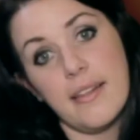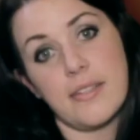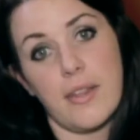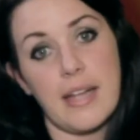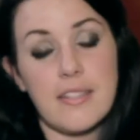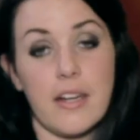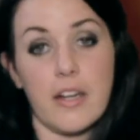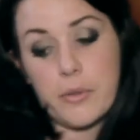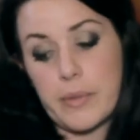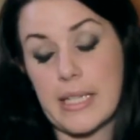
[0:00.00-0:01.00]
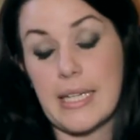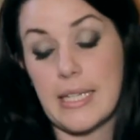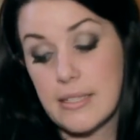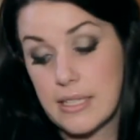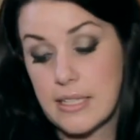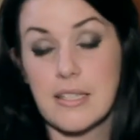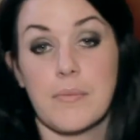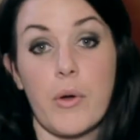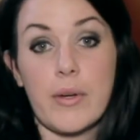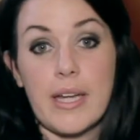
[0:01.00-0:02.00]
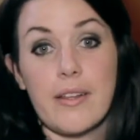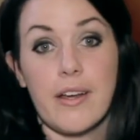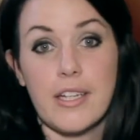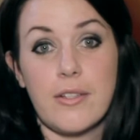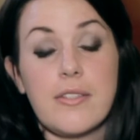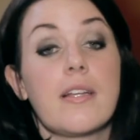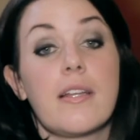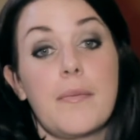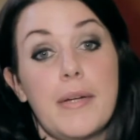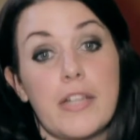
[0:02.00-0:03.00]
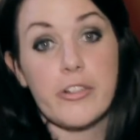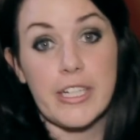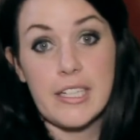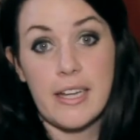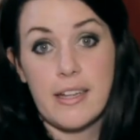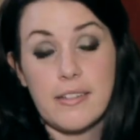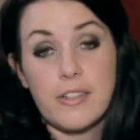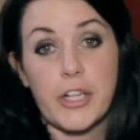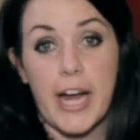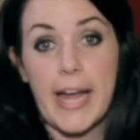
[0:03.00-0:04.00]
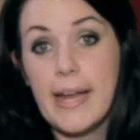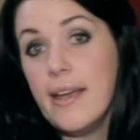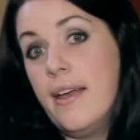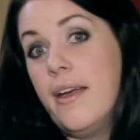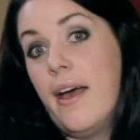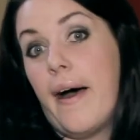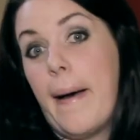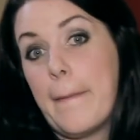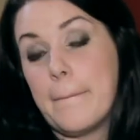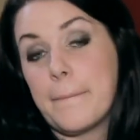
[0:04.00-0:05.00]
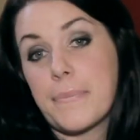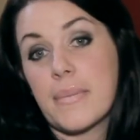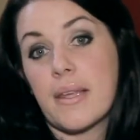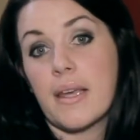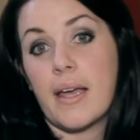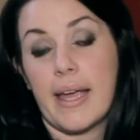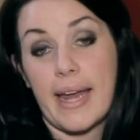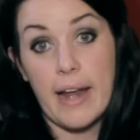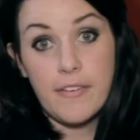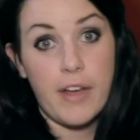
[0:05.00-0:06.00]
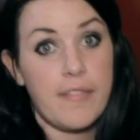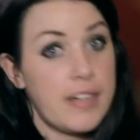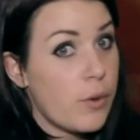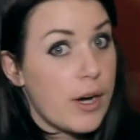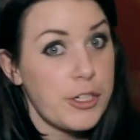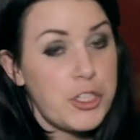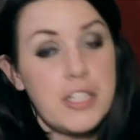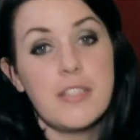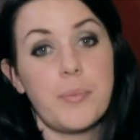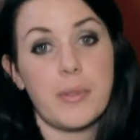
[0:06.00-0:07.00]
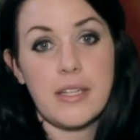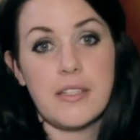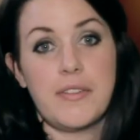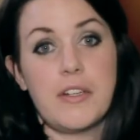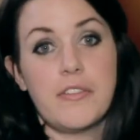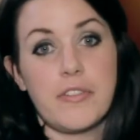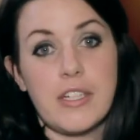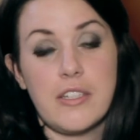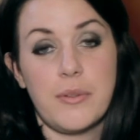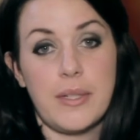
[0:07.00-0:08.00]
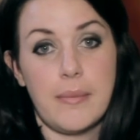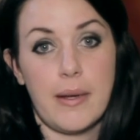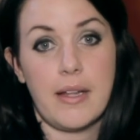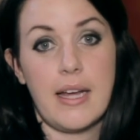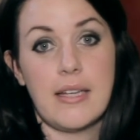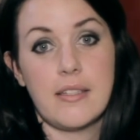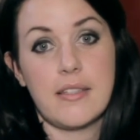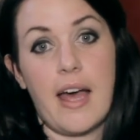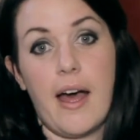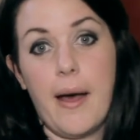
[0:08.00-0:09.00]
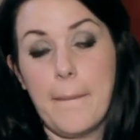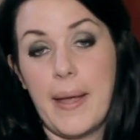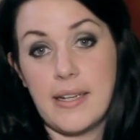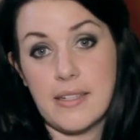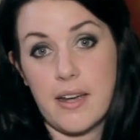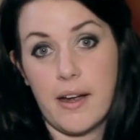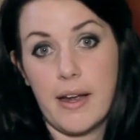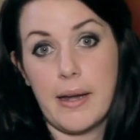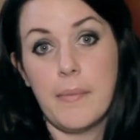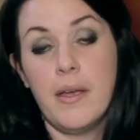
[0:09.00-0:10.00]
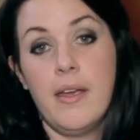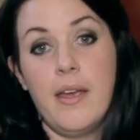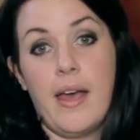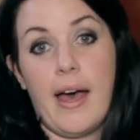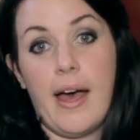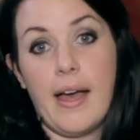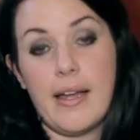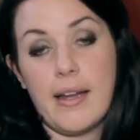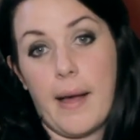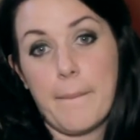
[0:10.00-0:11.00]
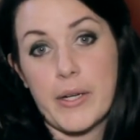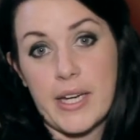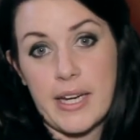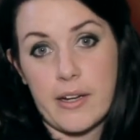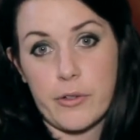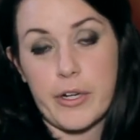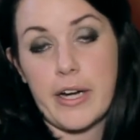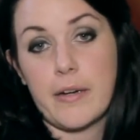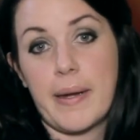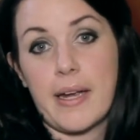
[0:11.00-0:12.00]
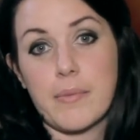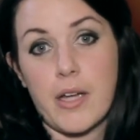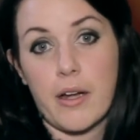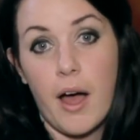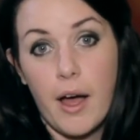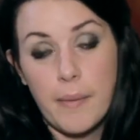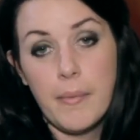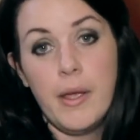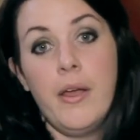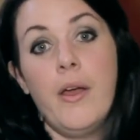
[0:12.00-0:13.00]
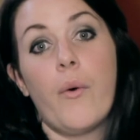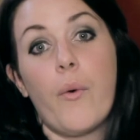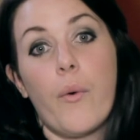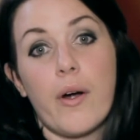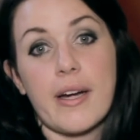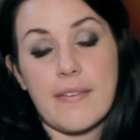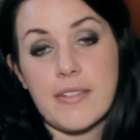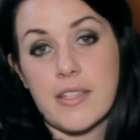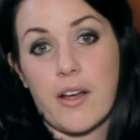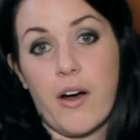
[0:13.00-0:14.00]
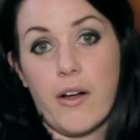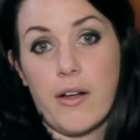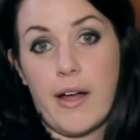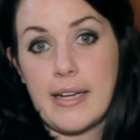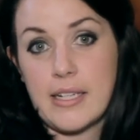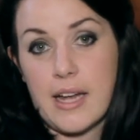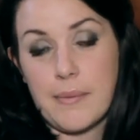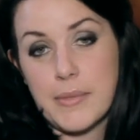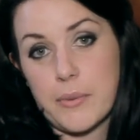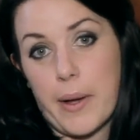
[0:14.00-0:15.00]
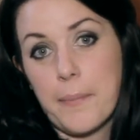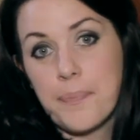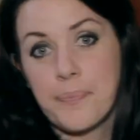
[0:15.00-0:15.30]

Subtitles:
So that's our really easy smoky look using a little bit of green and gray. Again, if you have any questions, please feel free to email us anytime at booking@allurehairandmakeup.com or give us a call anytime as well.